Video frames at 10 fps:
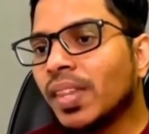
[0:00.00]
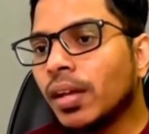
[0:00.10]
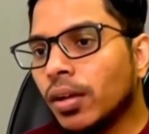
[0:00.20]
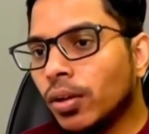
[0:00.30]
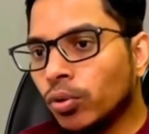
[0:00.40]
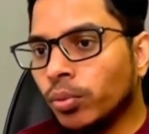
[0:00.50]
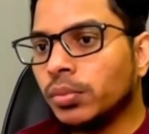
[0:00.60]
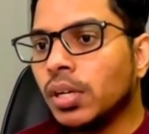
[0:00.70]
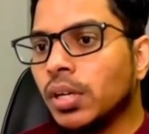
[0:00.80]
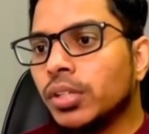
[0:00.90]
room.
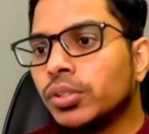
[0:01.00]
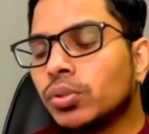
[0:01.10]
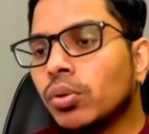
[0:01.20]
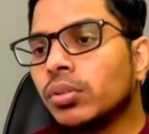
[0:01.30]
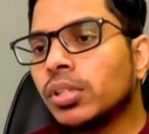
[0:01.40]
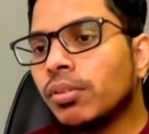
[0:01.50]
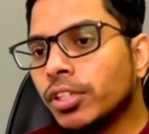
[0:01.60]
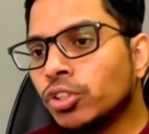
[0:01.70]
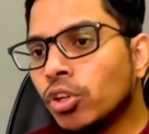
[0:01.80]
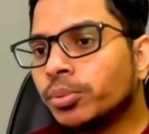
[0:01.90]
So the
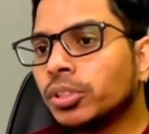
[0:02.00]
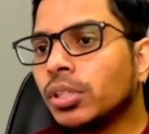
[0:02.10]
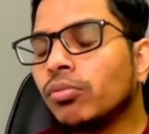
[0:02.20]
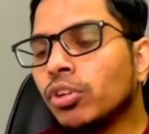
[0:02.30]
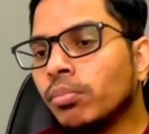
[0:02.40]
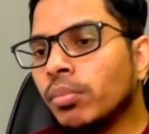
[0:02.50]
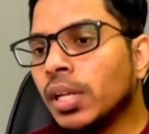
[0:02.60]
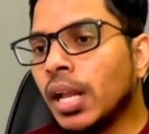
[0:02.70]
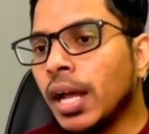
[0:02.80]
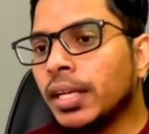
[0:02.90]
first option would be
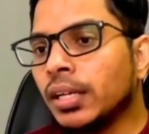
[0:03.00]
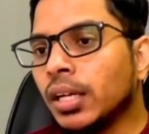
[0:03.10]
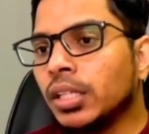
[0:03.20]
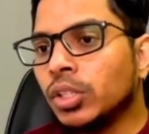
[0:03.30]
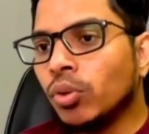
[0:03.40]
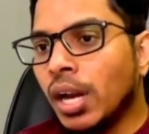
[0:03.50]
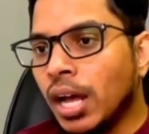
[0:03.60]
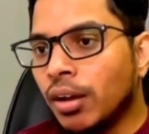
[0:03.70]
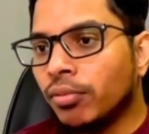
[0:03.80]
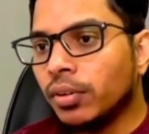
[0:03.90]
like you will
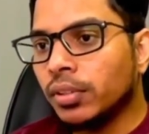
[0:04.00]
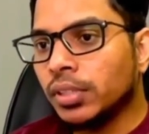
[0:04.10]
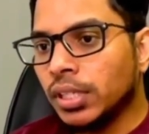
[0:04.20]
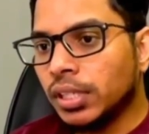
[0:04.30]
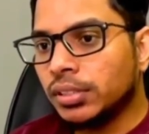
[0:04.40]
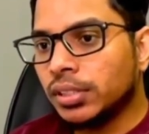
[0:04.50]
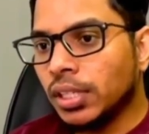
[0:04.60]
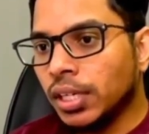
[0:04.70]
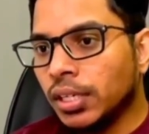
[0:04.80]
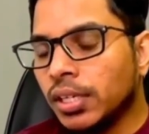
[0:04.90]
have the
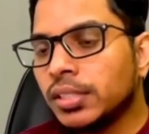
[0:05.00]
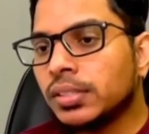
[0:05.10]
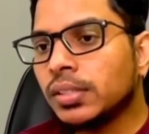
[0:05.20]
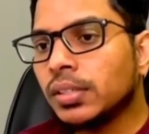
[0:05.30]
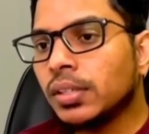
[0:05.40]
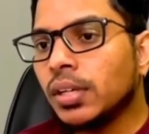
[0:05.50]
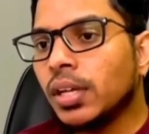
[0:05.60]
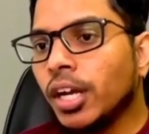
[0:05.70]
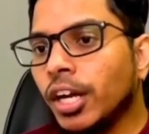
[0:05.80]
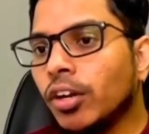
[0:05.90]
cylinders
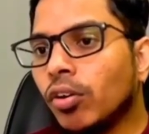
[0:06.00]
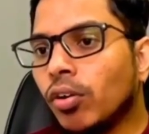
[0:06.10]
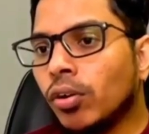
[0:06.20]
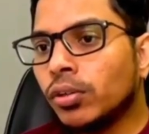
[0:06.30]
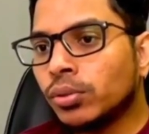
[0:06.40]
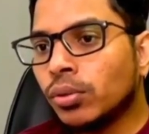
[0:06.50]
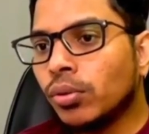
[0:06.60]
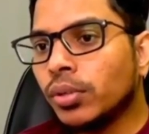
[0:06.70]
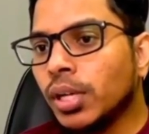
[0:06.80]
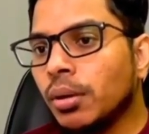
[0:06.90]
and
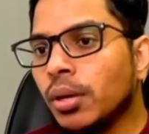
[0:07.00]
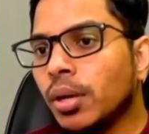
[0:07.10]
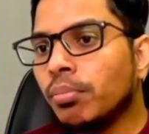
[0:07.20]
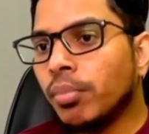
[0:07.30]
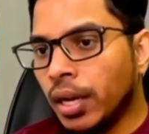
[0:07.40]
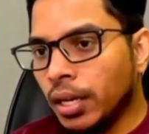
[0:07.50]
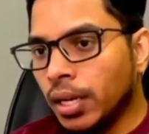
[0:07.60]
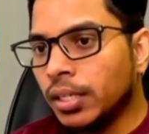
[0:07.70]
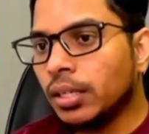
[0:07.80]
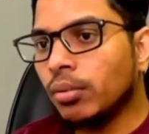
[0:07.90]
also a
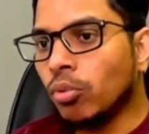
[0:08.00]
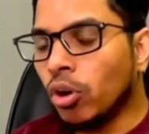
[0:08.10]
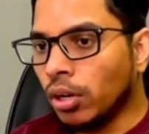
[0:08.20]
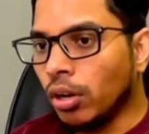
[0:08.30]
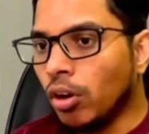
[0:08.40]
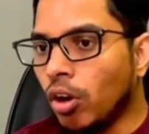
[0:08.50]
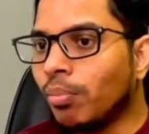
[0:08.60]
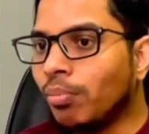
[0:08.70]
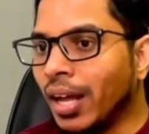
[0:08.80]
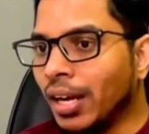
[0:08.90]
pilot bottle or
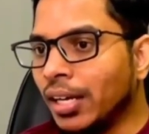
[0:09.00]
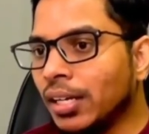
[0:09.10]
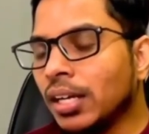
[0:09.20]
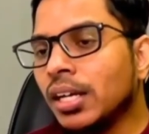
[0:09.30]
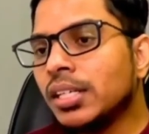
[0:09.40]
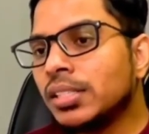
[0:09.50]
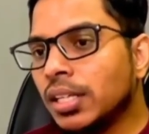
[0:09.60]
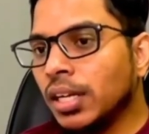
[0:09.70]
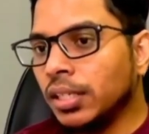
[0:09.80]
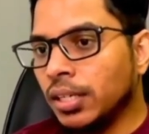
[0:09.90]
pilot
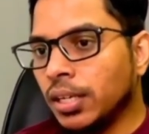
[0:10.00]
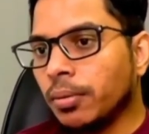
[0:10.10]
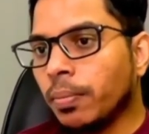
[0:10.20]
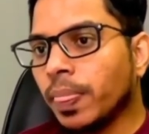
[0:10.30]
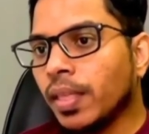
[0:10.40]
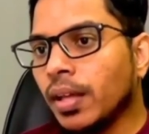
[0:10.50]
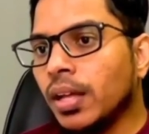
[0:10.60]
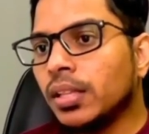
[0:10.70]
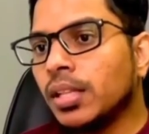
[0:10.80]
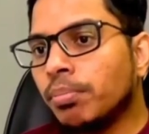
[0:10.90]
cylinder.
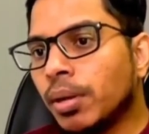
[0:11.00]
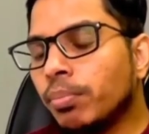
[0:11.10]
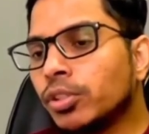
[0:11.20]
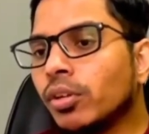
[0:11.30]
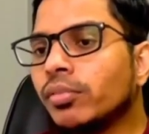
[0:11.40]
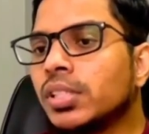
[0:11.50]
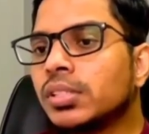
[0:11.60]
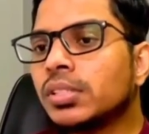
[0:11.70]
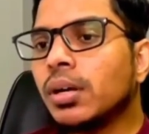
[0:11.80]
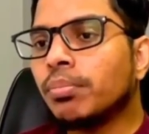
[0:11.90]
The purpose of
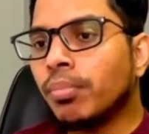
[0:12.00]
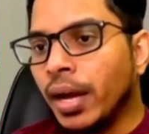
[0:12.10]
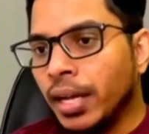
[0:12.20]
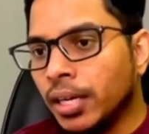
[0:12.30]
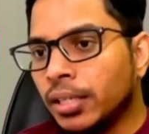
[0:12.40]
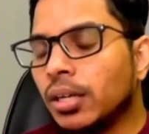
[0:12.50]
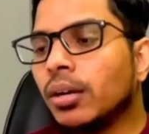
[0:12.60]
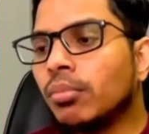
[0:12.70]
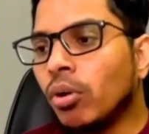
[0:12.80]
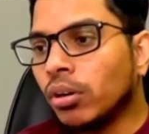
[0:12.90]
this pilot
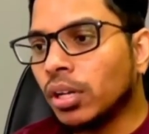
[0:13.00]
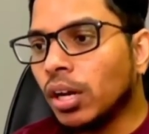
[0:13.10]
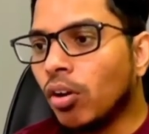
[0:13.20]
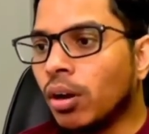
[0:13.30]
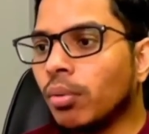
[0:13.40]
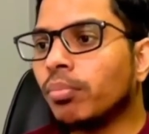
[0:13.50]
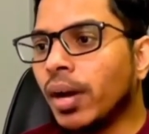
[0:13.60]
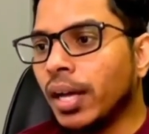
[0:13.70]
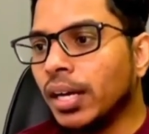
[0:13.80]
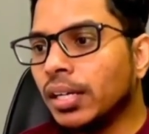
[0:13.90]
bottle or
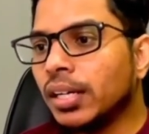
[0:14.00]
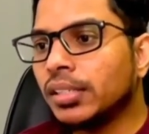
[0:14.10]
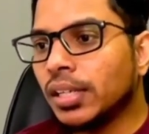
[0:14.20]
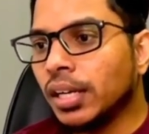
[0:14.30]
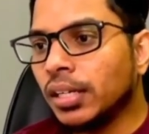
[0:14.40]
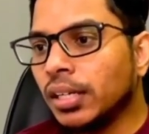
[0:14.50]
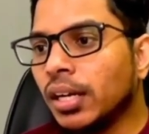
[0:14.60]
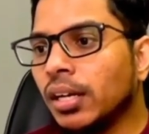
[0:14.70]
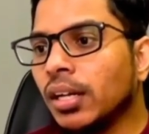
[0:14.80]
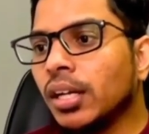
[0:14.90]
pilot
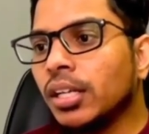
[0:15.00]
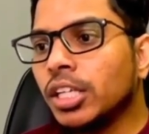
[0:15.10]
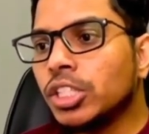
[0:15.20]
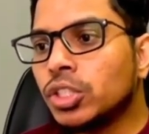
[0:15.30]
cylinder is